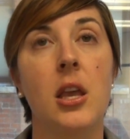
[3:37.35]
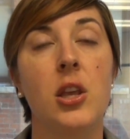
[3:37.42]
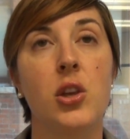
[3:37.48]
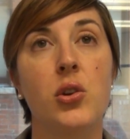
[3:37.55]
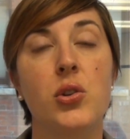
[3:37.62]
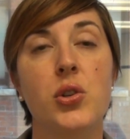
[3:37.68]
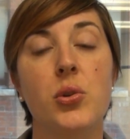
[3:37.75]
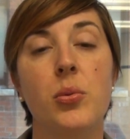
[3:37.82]

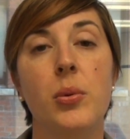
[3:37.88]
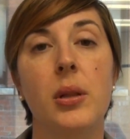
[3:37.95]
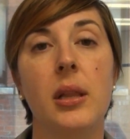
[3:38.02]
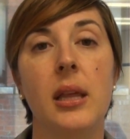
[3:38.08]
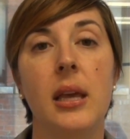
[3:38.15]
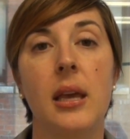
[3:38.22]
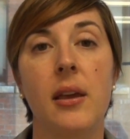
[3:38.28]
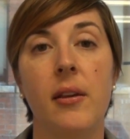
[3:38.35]

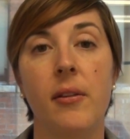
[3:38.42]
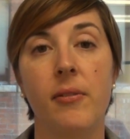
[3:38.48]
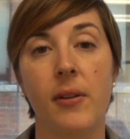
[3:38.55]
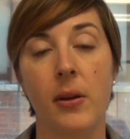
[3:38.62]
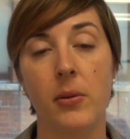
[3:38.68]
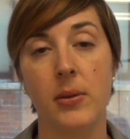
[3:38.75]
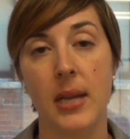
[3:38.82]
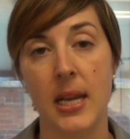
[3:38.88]
Usually
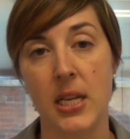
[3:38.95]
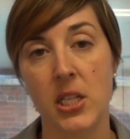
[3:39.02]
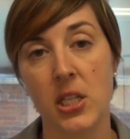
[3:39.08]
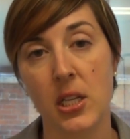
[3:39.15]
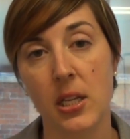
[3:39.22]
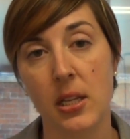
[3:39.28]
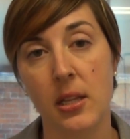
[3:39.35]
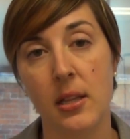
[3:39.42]

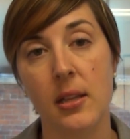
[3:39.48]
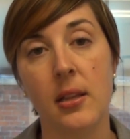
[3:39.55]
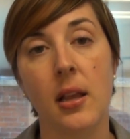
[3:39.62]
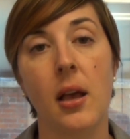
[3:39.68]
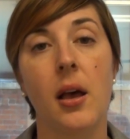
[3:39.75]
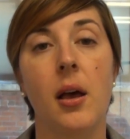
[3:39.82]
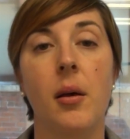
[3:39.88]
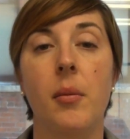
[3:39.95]
foundations,
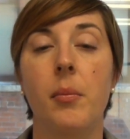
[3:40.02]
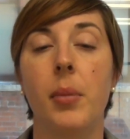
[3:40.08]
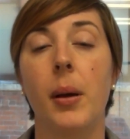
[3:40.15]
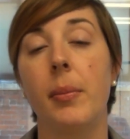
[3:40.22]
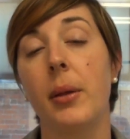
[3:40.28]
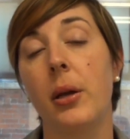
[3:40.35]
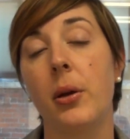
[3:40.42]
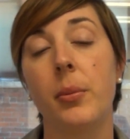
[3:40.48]

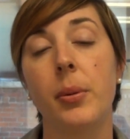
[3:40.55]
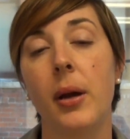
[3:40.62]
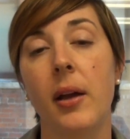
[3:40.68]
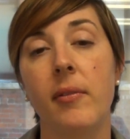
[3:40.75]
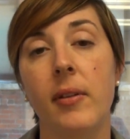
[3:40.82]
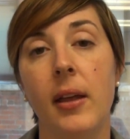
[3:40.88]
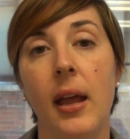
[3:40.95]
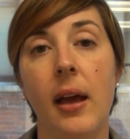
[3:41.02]
public or
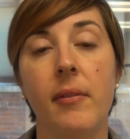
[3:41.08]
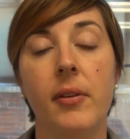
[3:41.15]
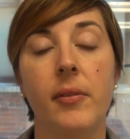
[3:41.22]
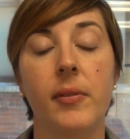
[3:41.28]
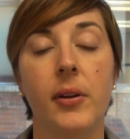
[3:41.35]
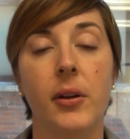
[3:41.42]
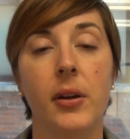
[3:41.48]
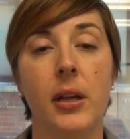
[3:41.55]
private, have a
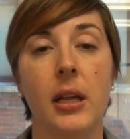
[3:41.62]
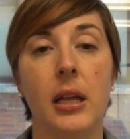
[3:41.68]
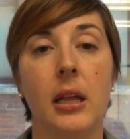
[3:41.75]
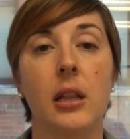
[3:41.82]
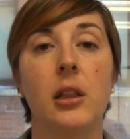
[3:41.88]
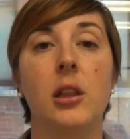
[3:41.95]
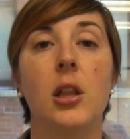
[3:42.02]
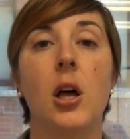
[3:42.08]
very
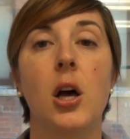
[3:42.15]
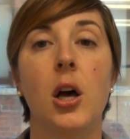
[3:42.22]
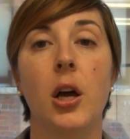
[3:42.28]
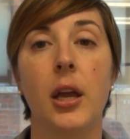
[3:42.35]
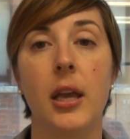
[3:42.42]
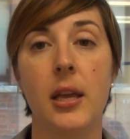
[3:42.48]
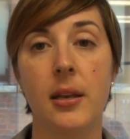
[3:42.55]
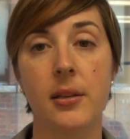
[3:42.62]

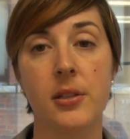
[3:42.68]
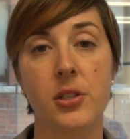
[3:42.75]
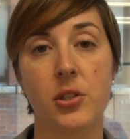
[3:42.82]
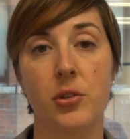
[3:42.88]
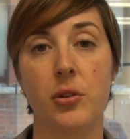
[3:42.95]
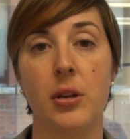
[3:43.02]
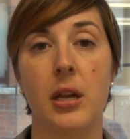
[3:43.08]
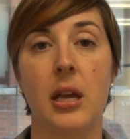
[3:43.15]
long
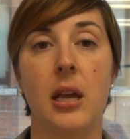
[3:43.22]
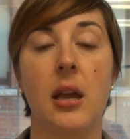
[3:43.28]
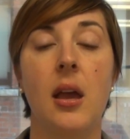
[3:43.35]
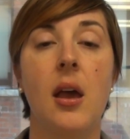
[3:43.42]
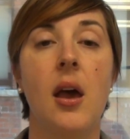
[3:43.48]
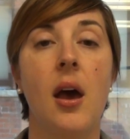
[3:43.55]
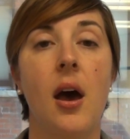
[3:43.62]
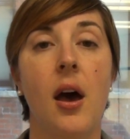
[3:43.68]
history
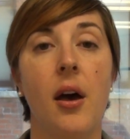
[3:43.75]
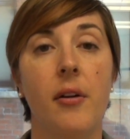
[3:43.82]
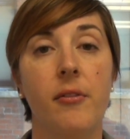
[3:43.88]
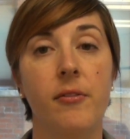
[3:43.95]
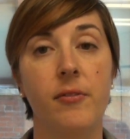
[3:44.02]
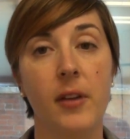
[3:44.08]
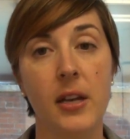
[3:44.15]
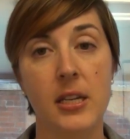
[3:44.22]
of
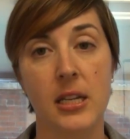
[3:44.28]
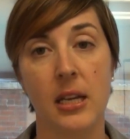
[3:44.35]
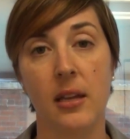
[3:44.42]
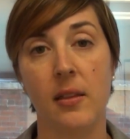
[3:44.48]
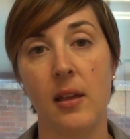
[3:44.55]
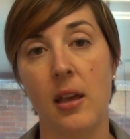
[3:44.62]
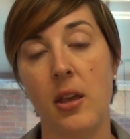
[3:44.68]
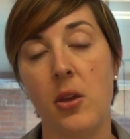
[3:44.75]

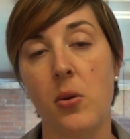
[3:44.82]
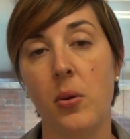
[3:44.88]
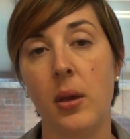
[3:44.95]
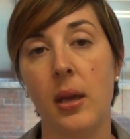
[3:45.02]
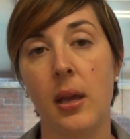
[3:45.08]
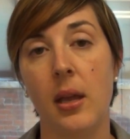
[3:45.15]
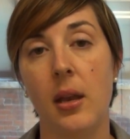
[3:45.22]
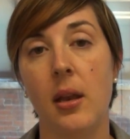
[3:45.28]
funding that you
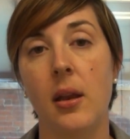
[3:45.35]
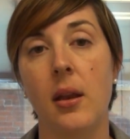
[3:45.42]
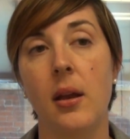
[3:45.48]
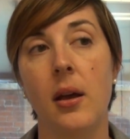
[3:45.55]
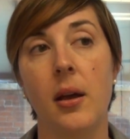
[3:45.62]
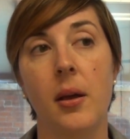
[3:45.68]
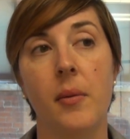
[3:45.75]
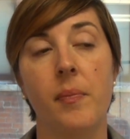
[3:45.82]

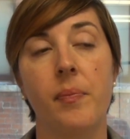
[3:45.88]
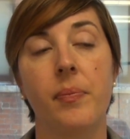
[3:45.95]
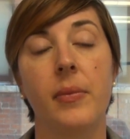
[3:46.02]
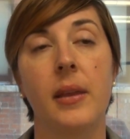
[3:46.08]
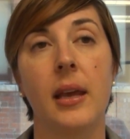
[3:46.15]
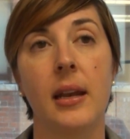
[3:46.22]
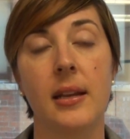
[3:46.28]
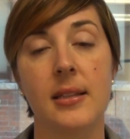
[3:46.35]
can
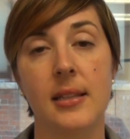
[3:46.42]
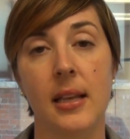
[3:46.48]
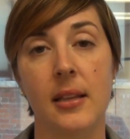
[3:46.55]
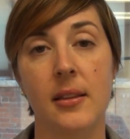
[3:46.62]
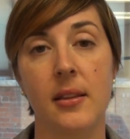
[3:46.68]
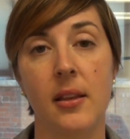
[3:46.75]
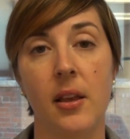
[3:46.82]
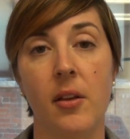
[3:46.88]
get a
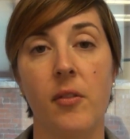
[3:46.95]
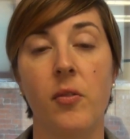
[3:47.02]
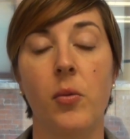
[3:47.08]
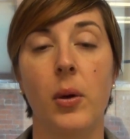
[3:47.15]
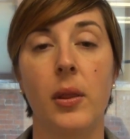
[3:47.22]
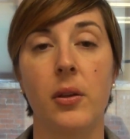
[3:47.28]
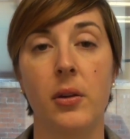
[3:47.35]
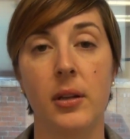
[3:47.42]
sense of,
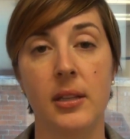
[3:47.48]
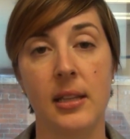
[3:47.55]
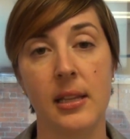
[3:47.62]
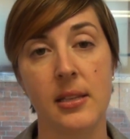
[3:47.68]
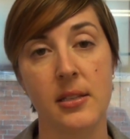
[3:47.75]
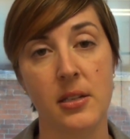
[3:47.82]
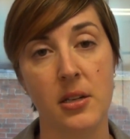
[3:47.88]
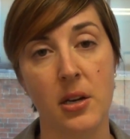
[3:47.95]
whether it's
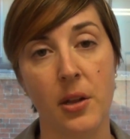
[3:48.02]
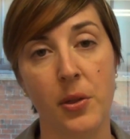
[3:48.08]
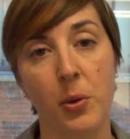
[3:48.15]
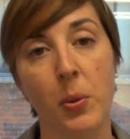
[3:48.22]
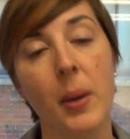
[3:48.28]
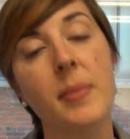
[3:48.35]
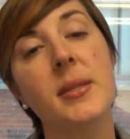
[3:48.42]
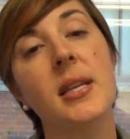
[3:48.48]
listed on their
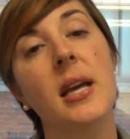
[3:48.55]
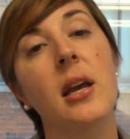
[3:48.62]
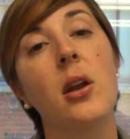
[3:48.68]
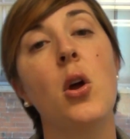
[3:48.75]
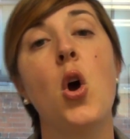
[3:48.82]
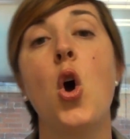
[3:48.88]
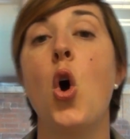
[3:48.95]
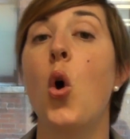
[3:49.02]

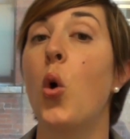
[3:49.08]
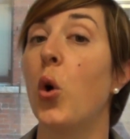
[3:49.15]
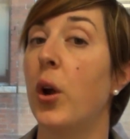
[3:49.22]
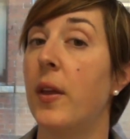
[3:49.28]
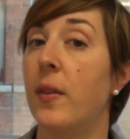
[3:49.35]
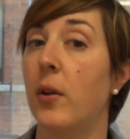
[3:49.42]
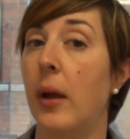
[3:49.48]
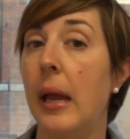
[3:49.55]
website or
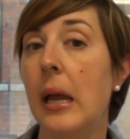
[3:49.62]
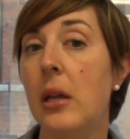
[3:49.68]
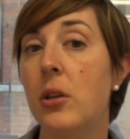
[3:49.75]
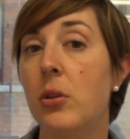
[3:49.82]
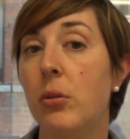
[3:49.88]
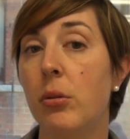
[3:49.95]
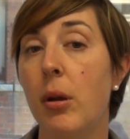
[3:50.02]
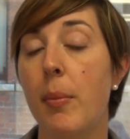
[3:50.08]
in their
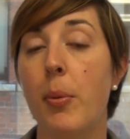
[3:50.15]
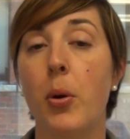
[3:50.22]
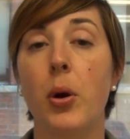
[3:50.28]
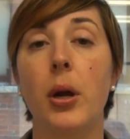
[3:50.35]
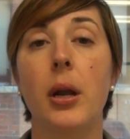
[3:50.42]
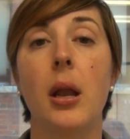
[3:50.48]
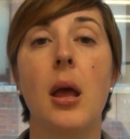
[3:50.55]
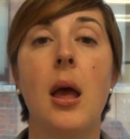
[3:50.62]
annual
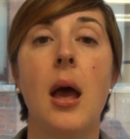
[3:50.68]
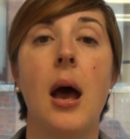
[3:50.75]
report.